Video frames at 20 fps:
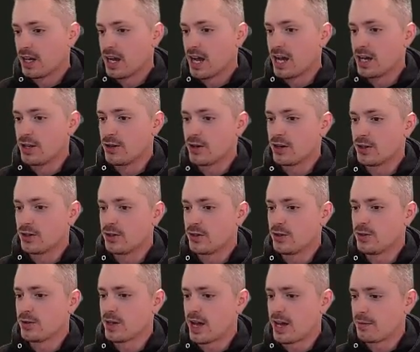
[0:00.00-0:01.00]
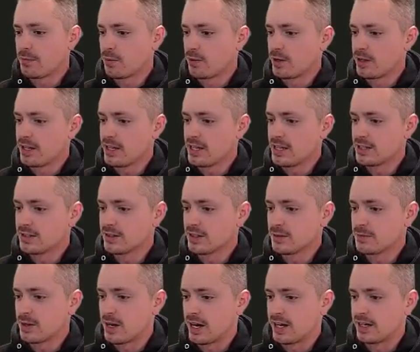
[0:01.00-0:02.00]
And you can do that pretty
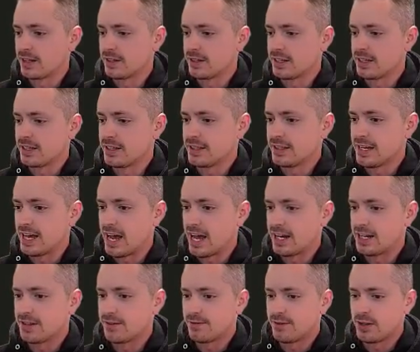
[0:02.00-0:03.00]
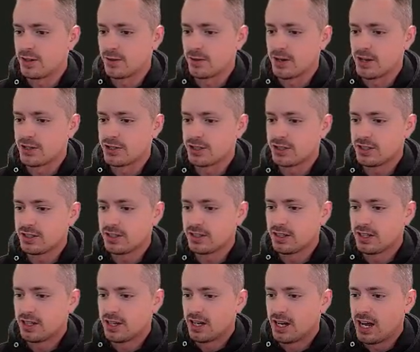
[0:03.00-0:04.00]
easily by clicking the add configuration
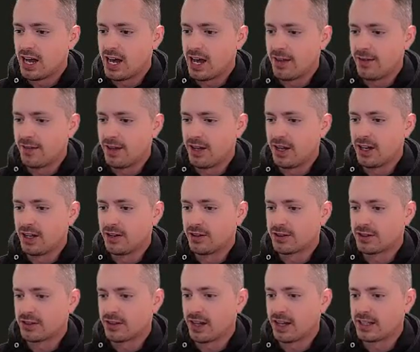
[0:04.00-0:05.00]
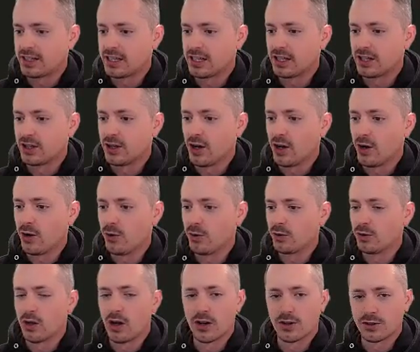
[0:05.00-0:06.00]
and then selecting go
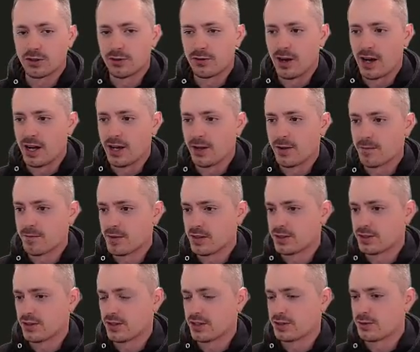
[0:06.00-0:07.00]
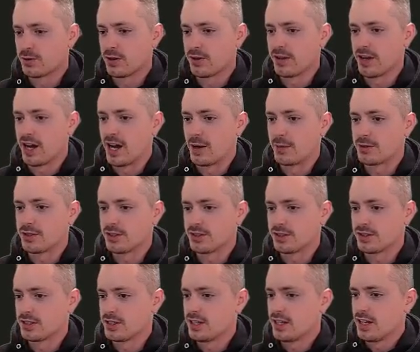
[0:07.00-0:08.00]
launch file. And so that's one of the
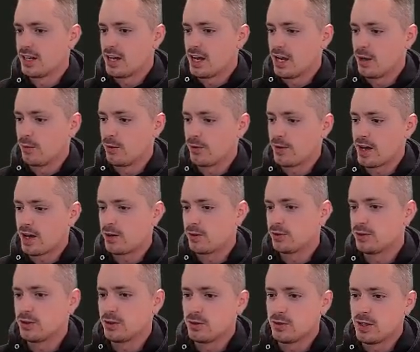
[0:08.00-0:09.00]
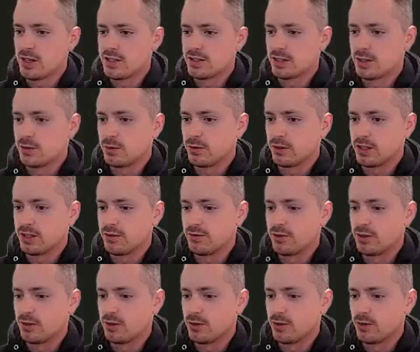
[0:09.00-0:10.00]
options. And what that'll do is it will give
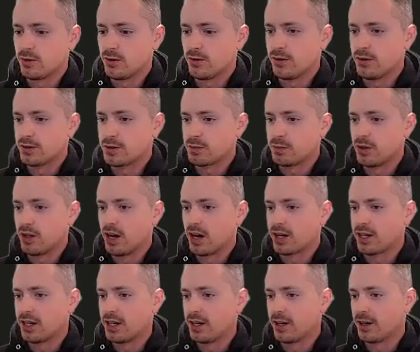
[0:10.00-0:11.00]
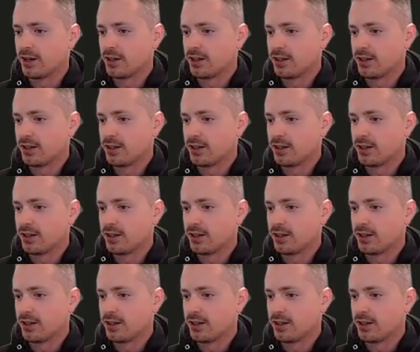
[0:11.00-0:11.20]
you this block here.